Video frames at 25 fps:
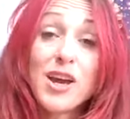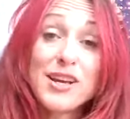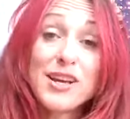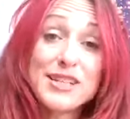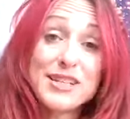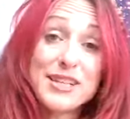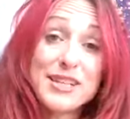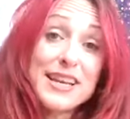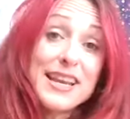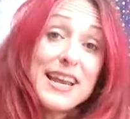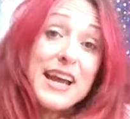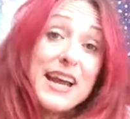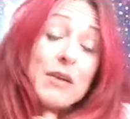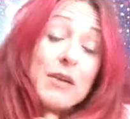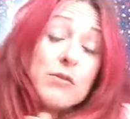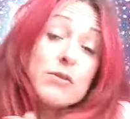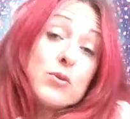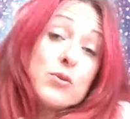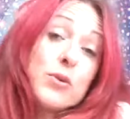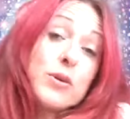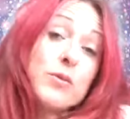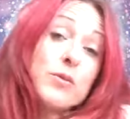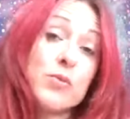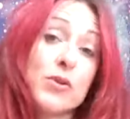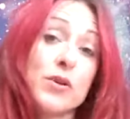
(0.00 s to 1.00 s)
So now,
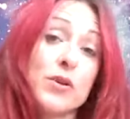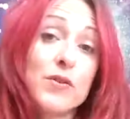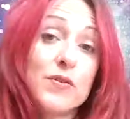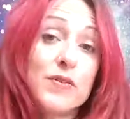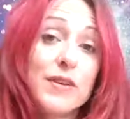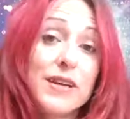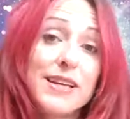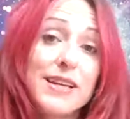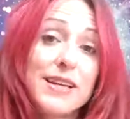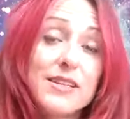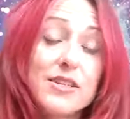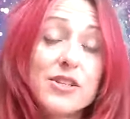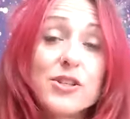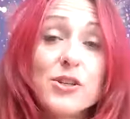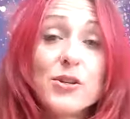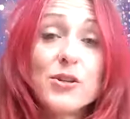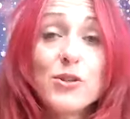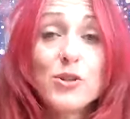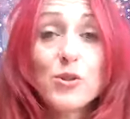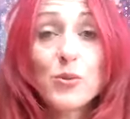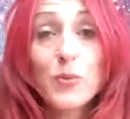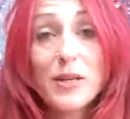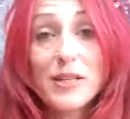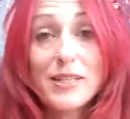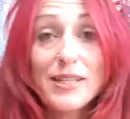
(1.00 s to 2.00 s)
as we move into
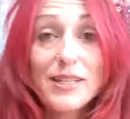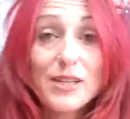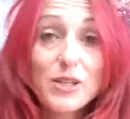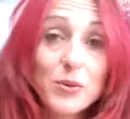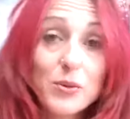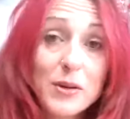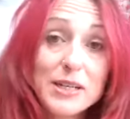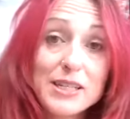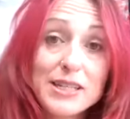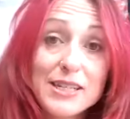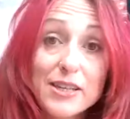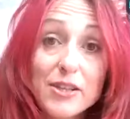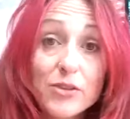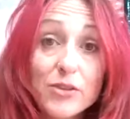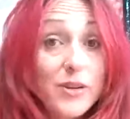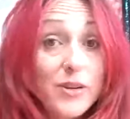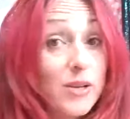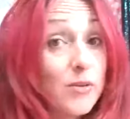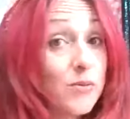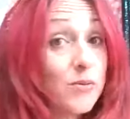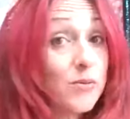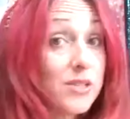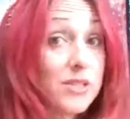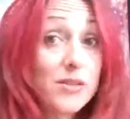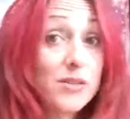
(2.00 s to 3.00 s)
2023,
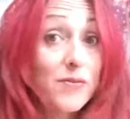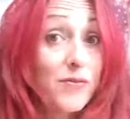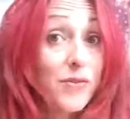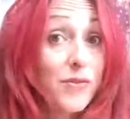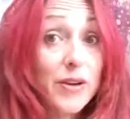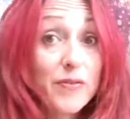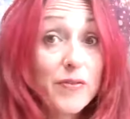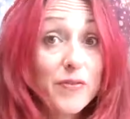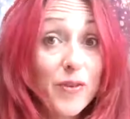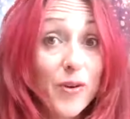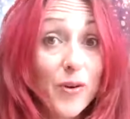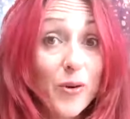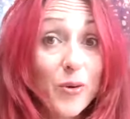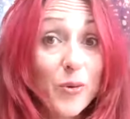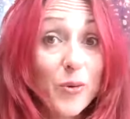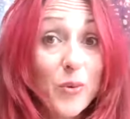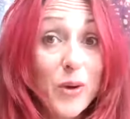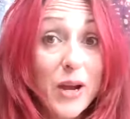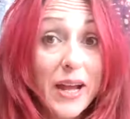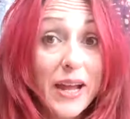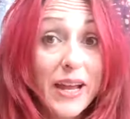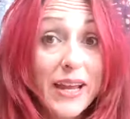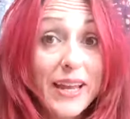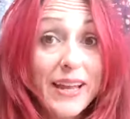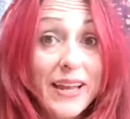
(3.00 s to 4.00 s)
which isn't very far
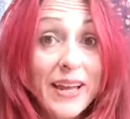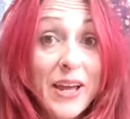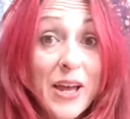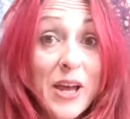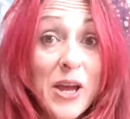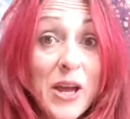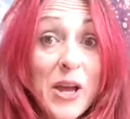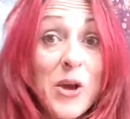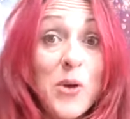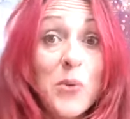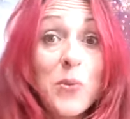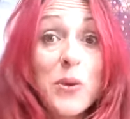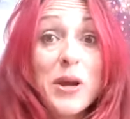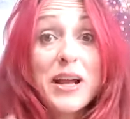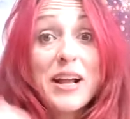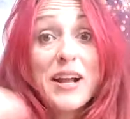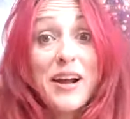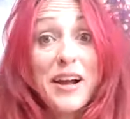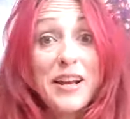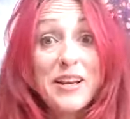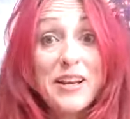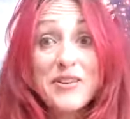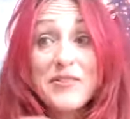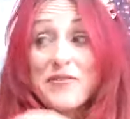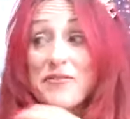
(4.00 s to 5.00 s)
away, we're
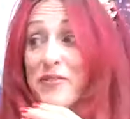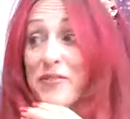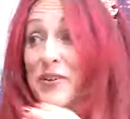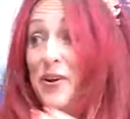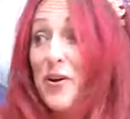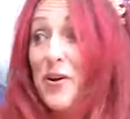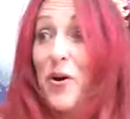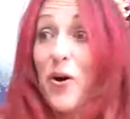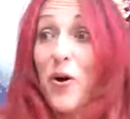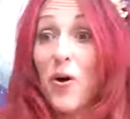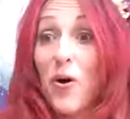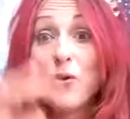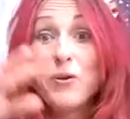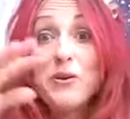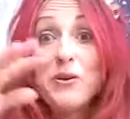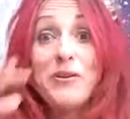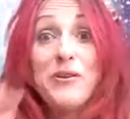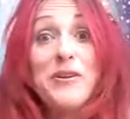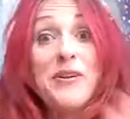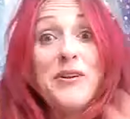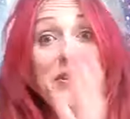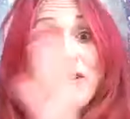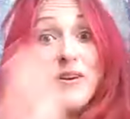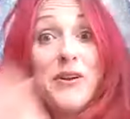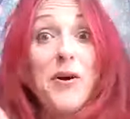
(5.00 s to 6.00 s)
kind of
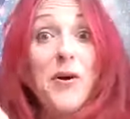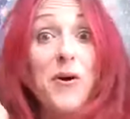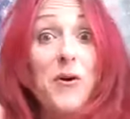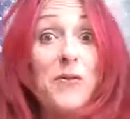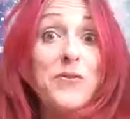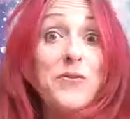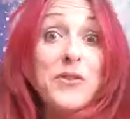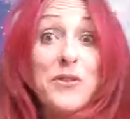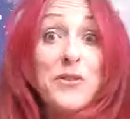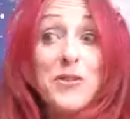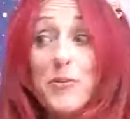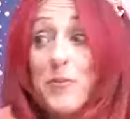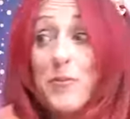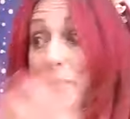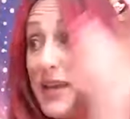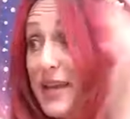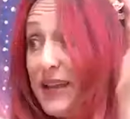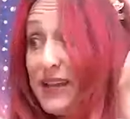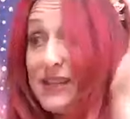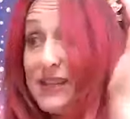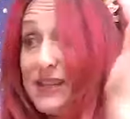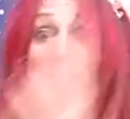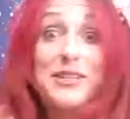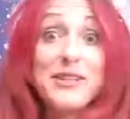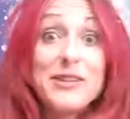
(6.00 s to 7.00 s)
on, on the
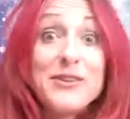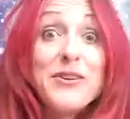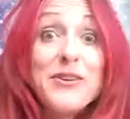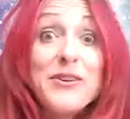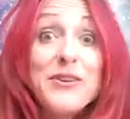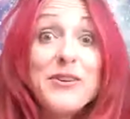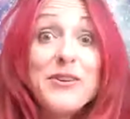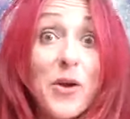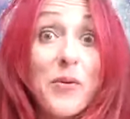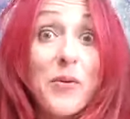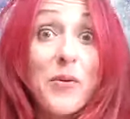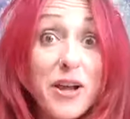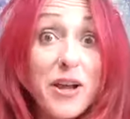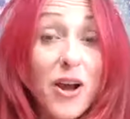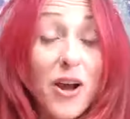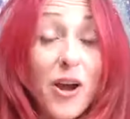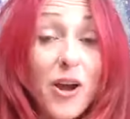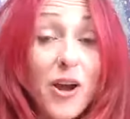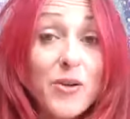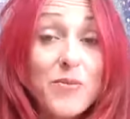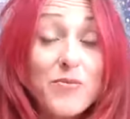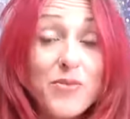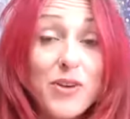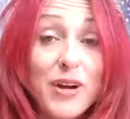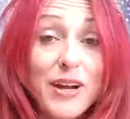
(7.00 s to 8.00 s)
bit going
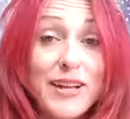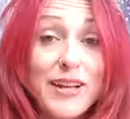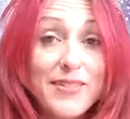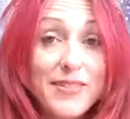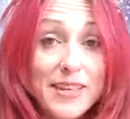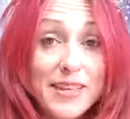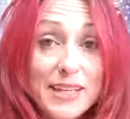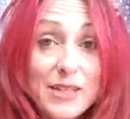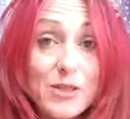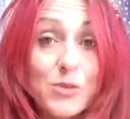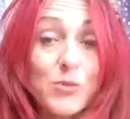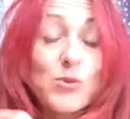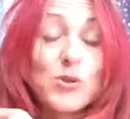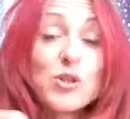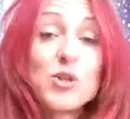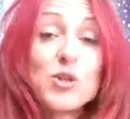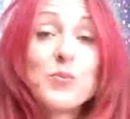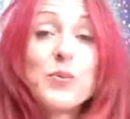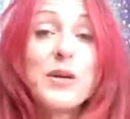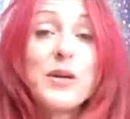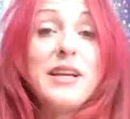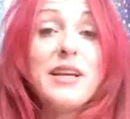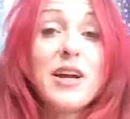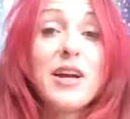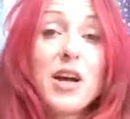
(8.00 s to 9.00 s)
home, right? Things will
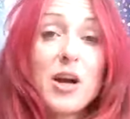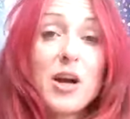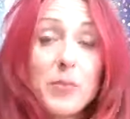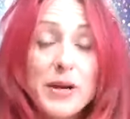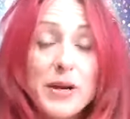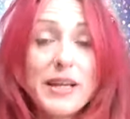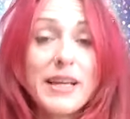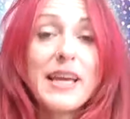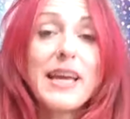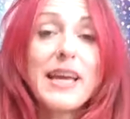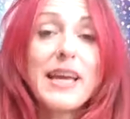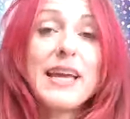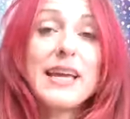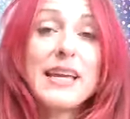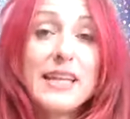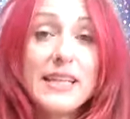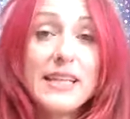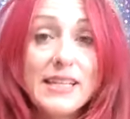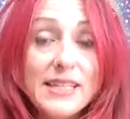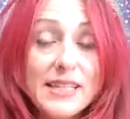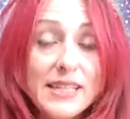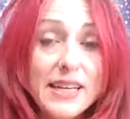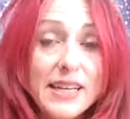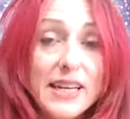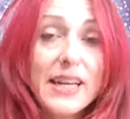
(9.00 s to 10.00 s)
speed up and get
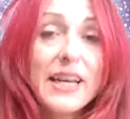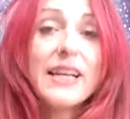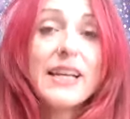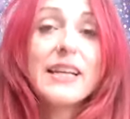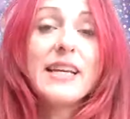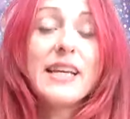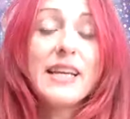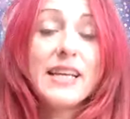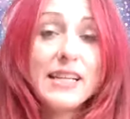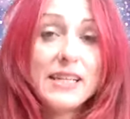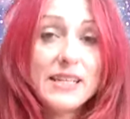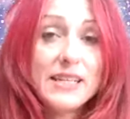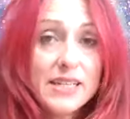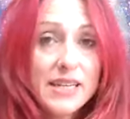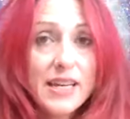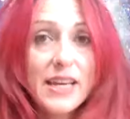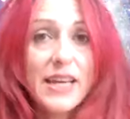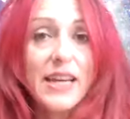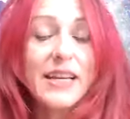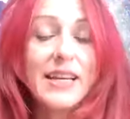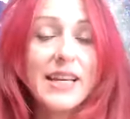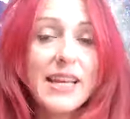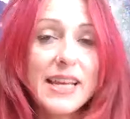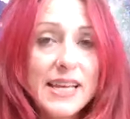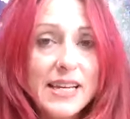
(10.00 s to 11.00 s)
easier and easier
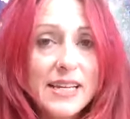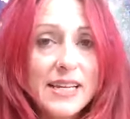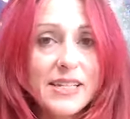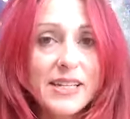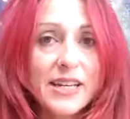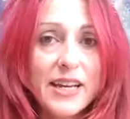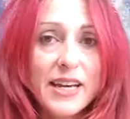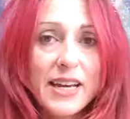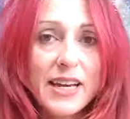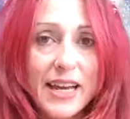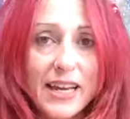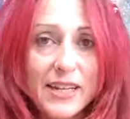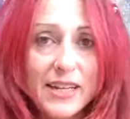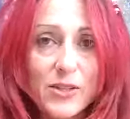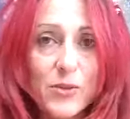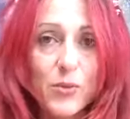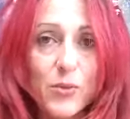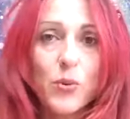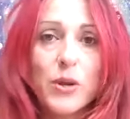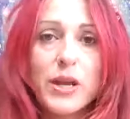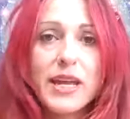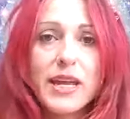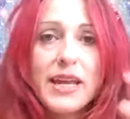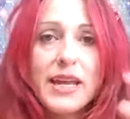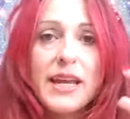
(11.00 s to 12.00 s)
and easier as
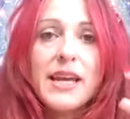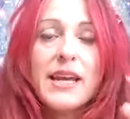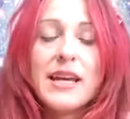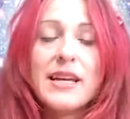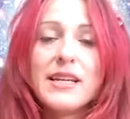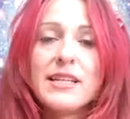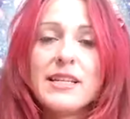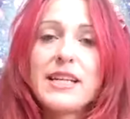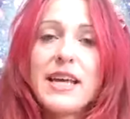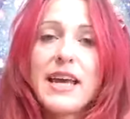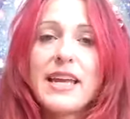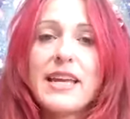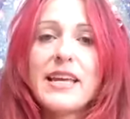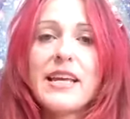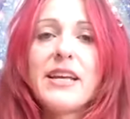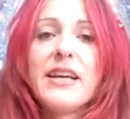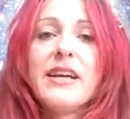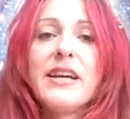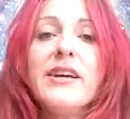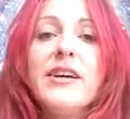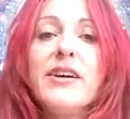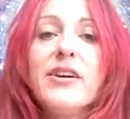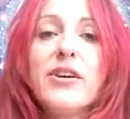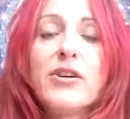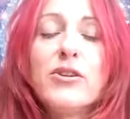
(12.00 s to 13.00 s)
we take
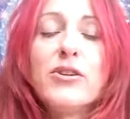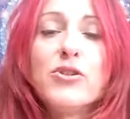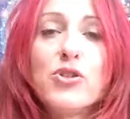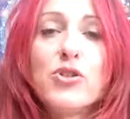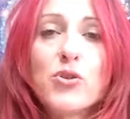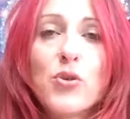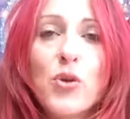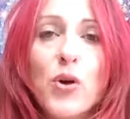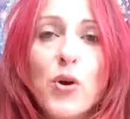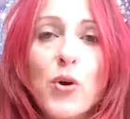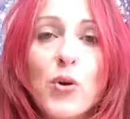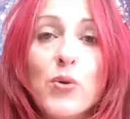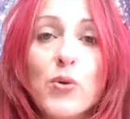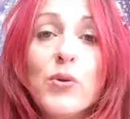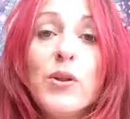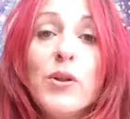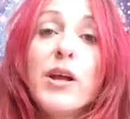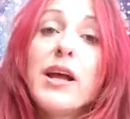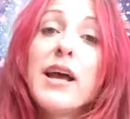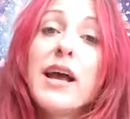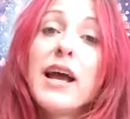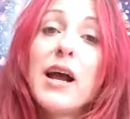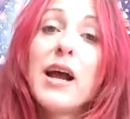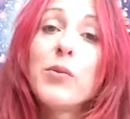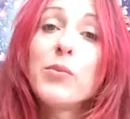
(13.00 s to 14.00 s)
control
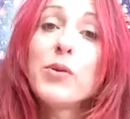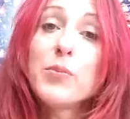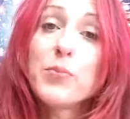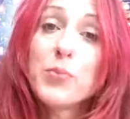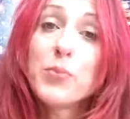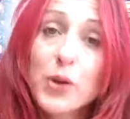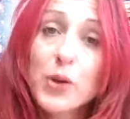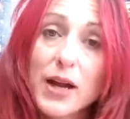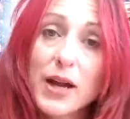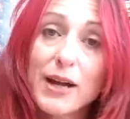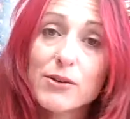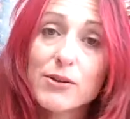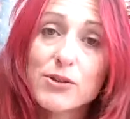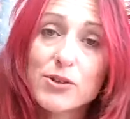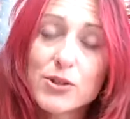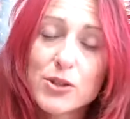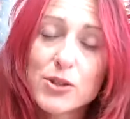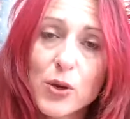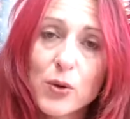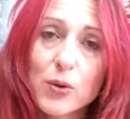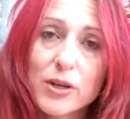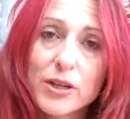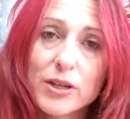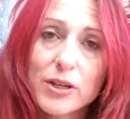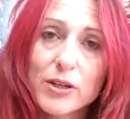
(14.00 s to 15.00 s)
and we put our
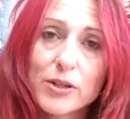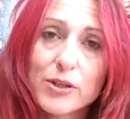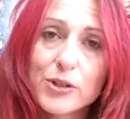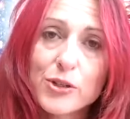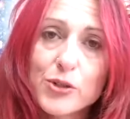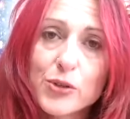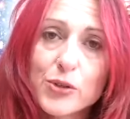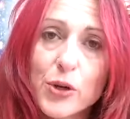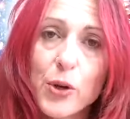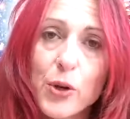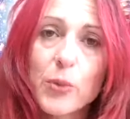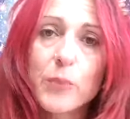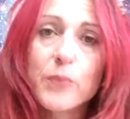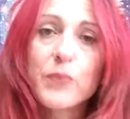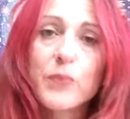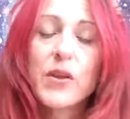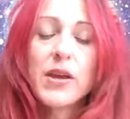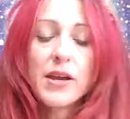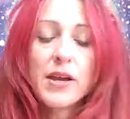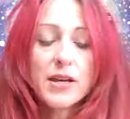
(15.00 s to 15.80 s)
soul in control.